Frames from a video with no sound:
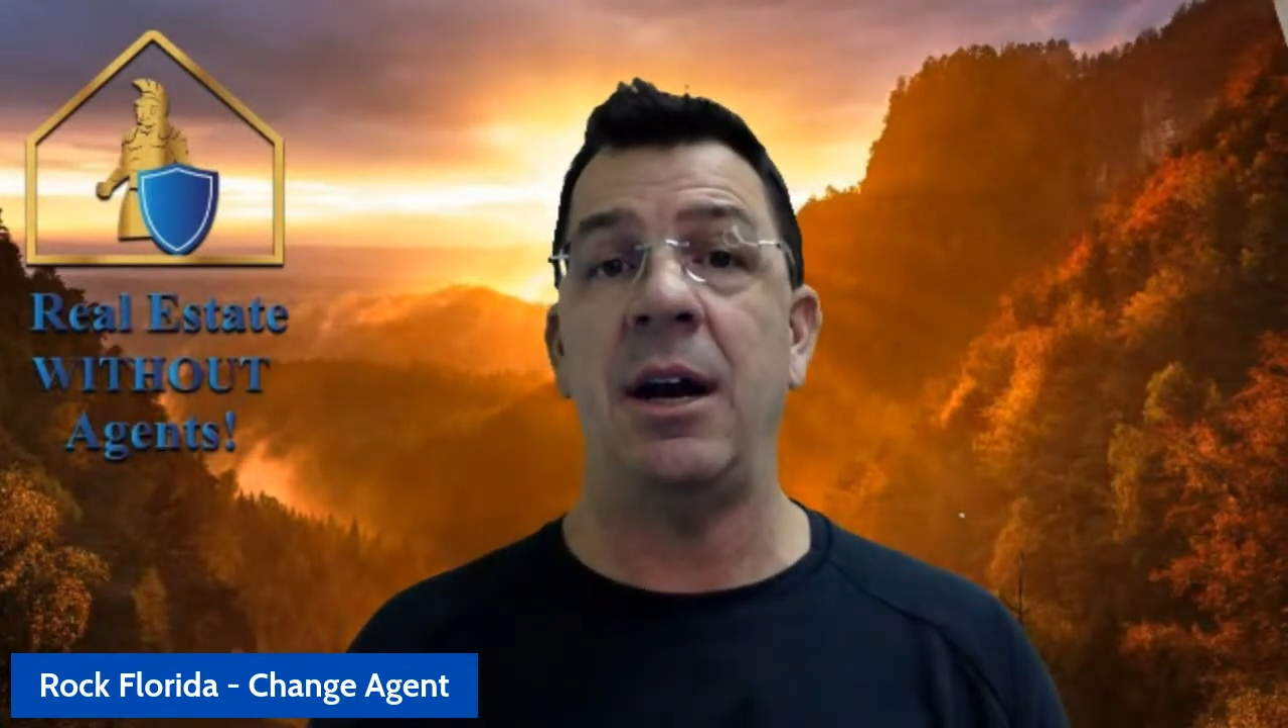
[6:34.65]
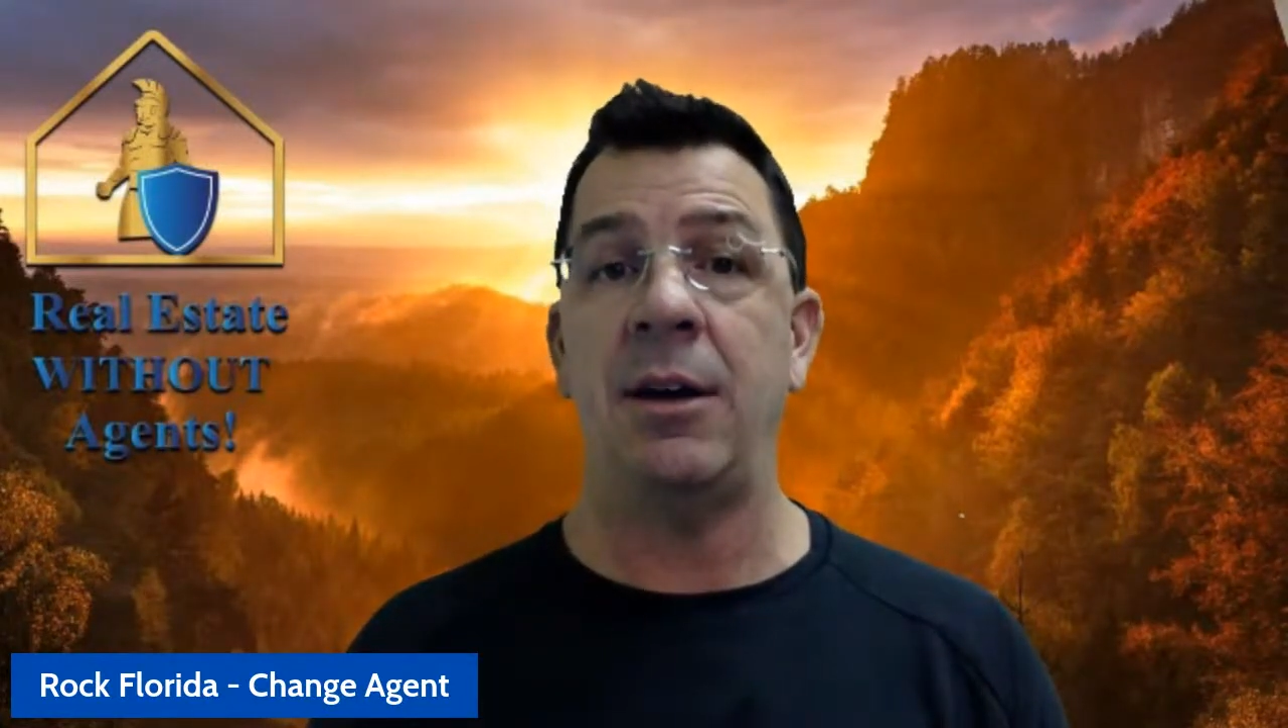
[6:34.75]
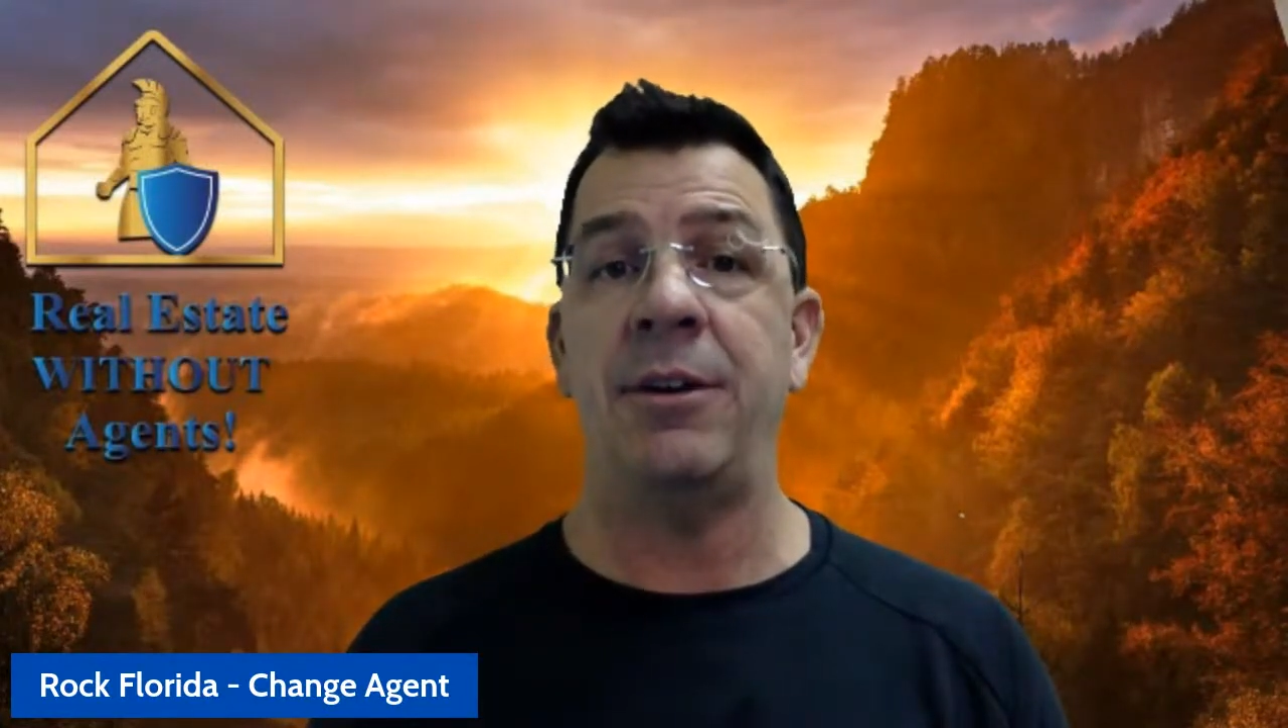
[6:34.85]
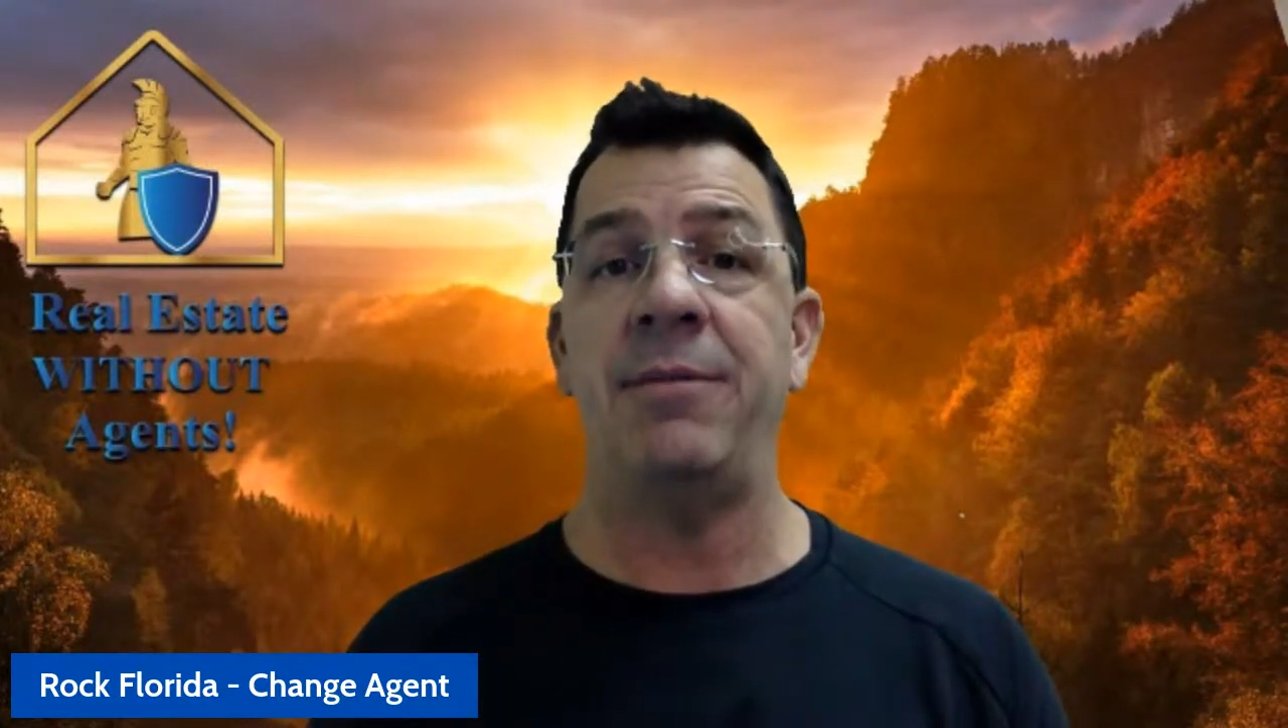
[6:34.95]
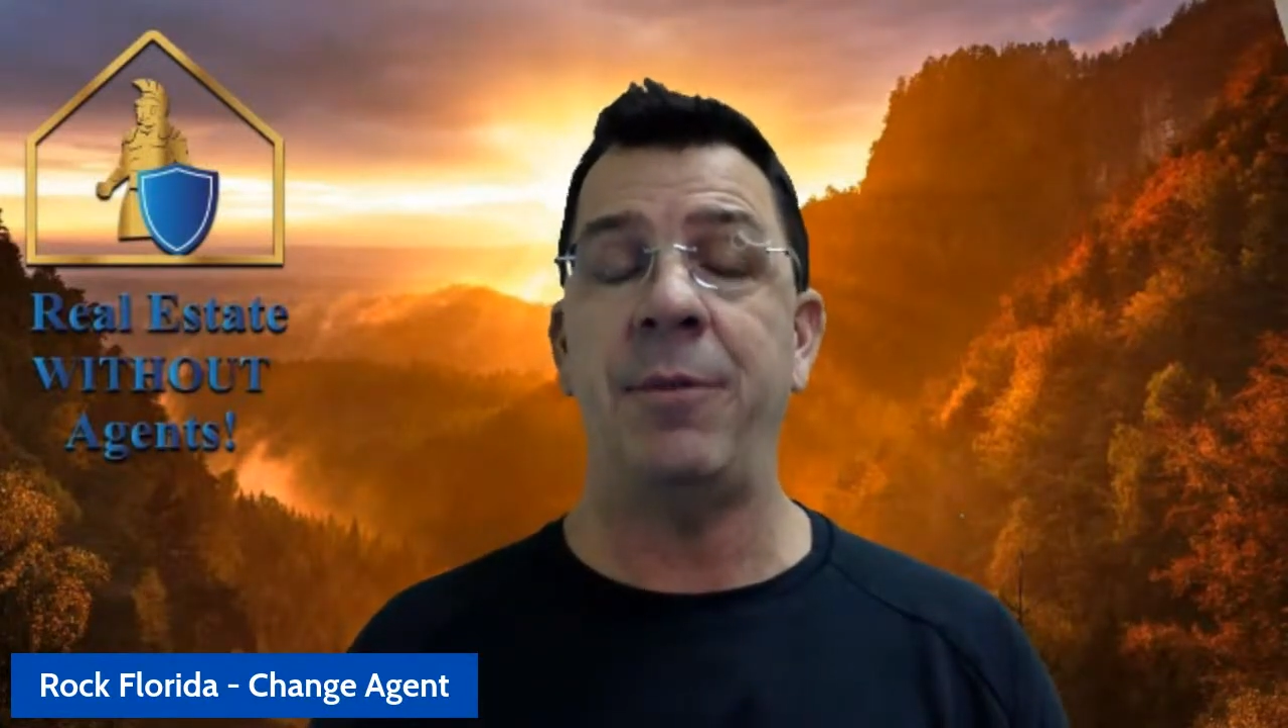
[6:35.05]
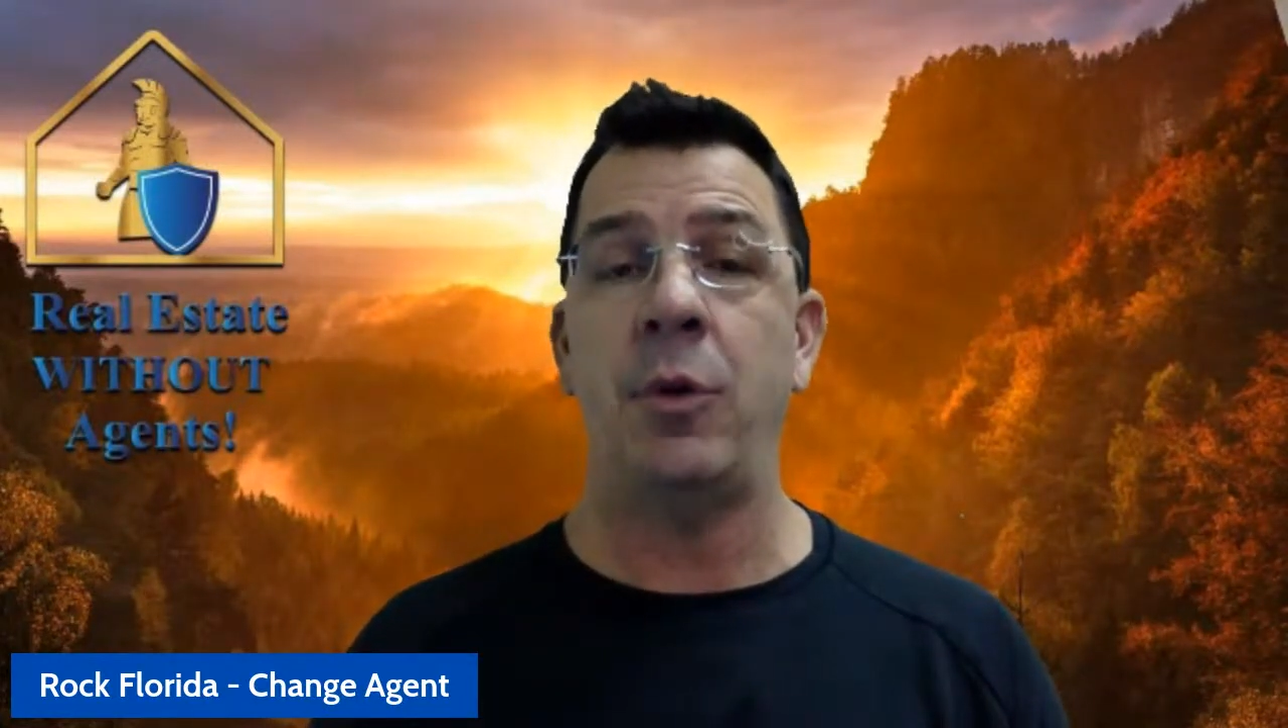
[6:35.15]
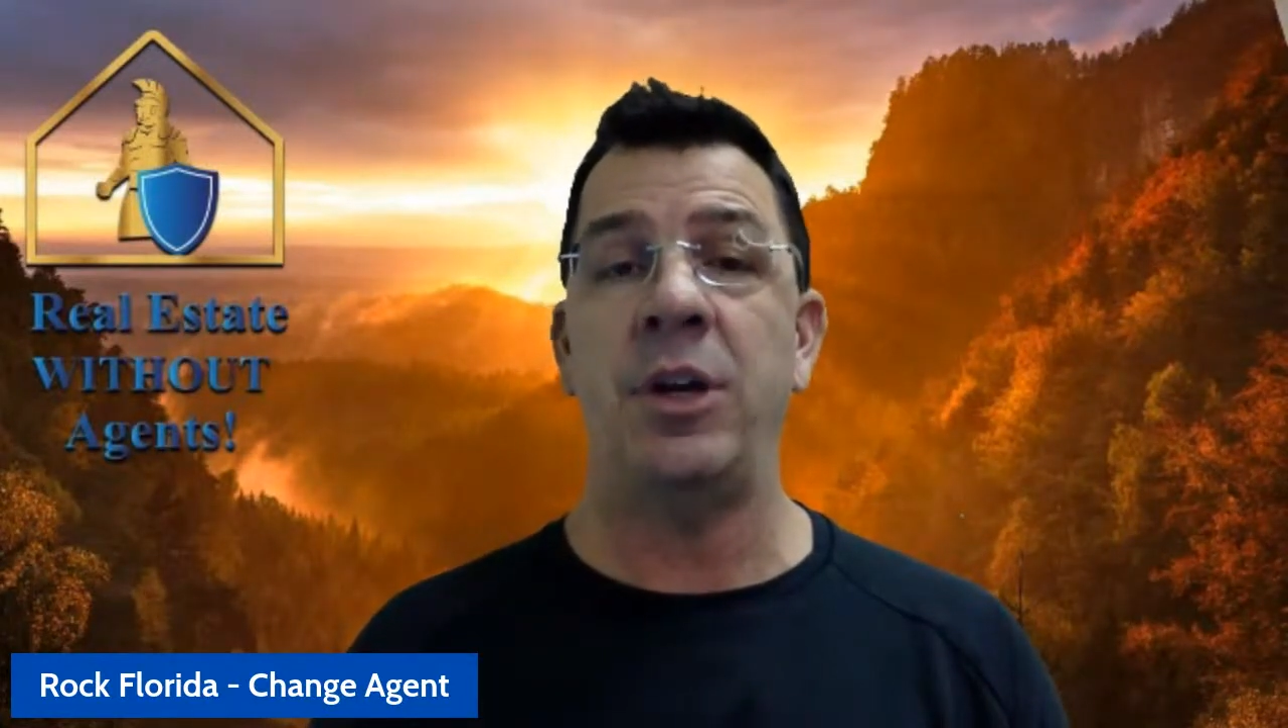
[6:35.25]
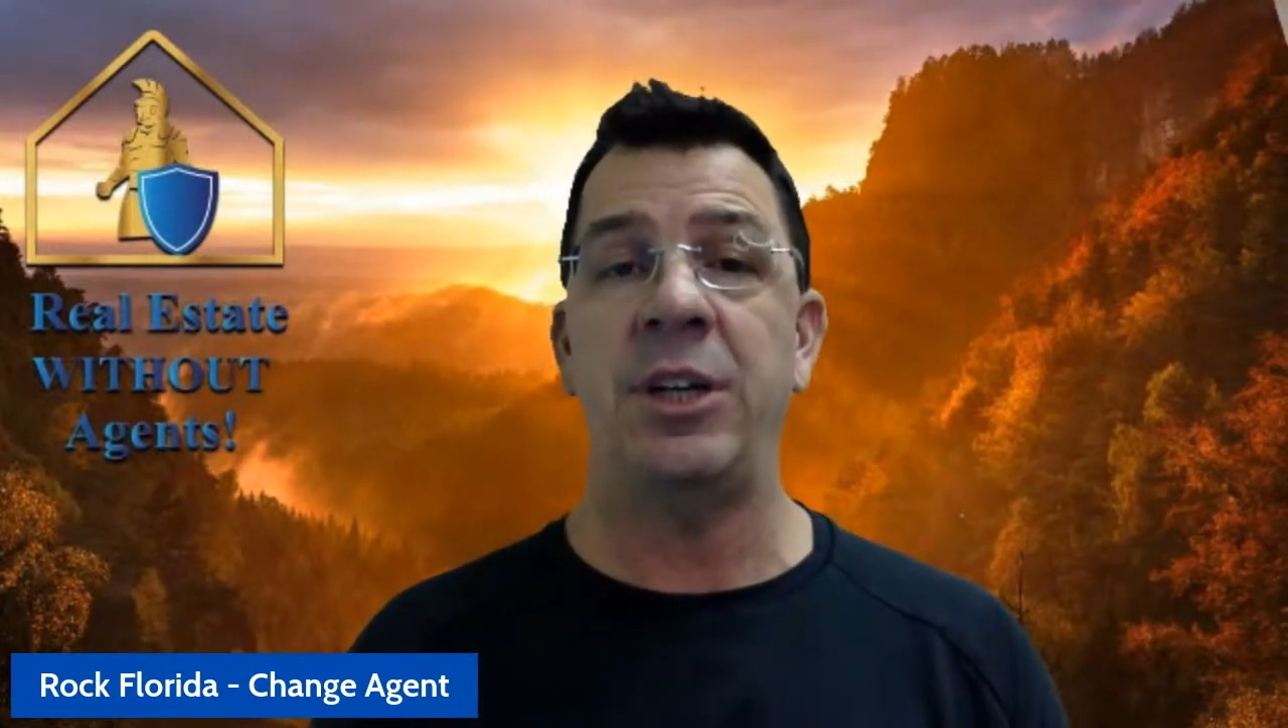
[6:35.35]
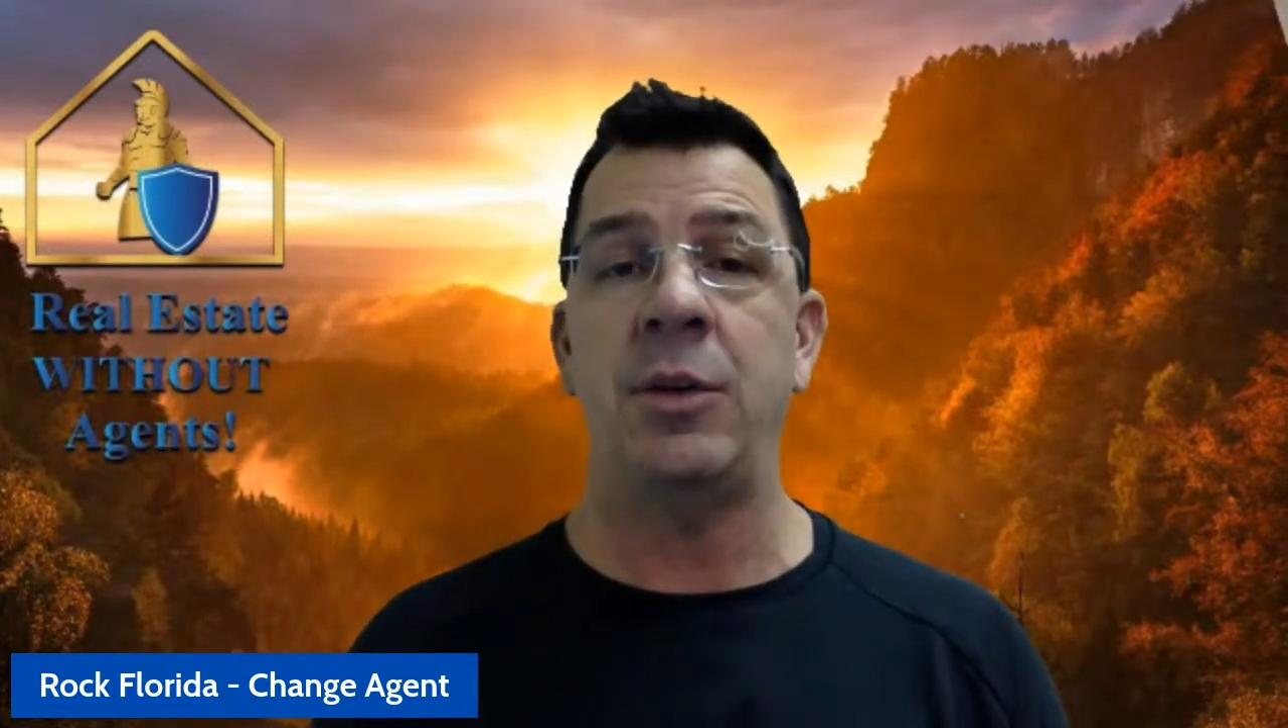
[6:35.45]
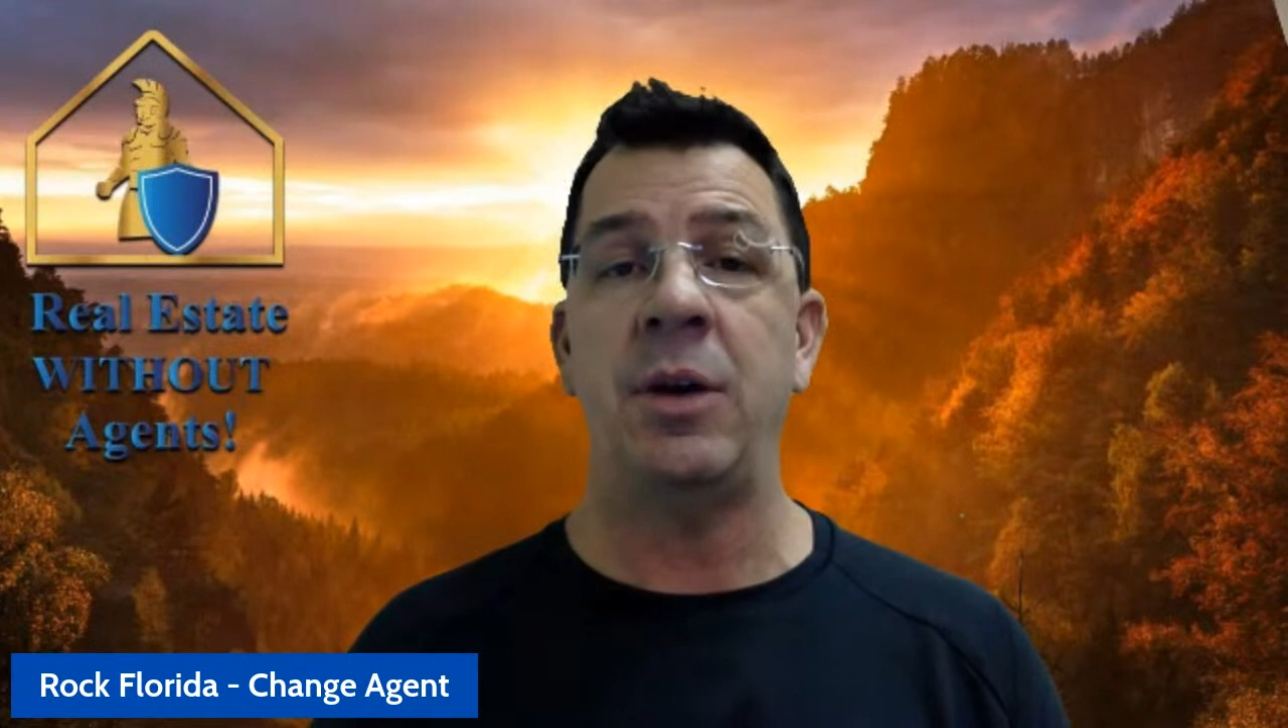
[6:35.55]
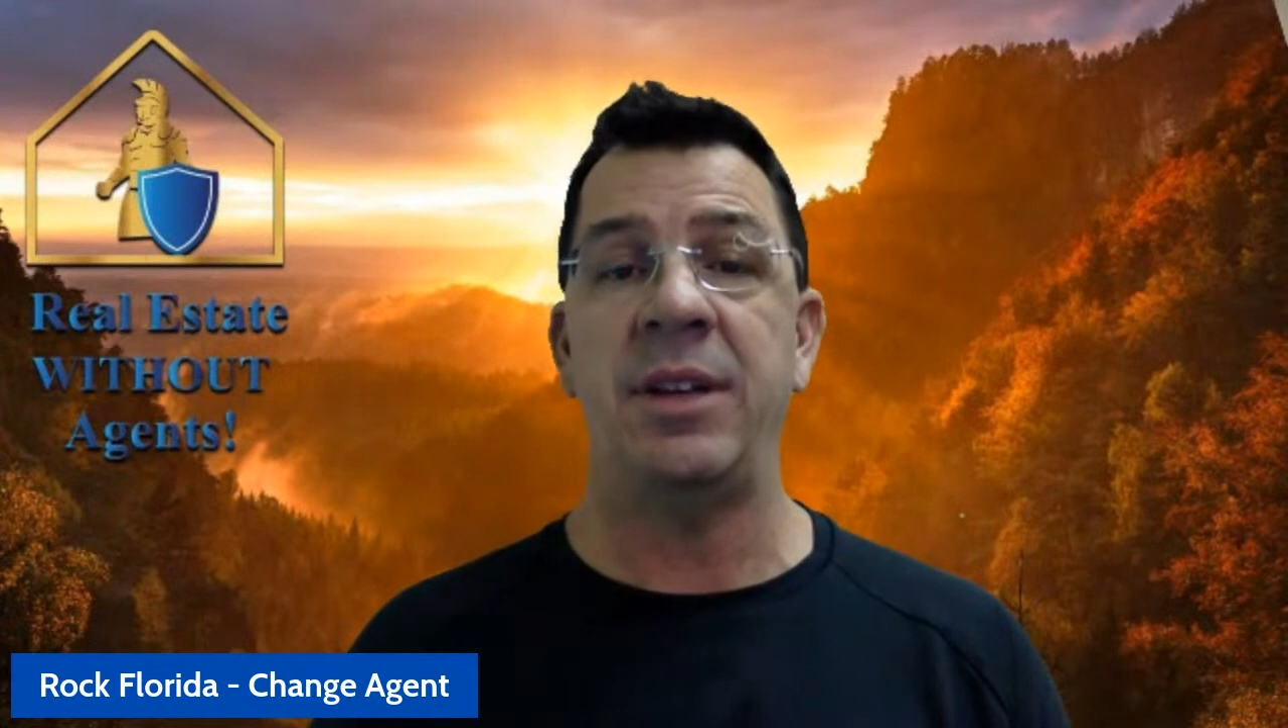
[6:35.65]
142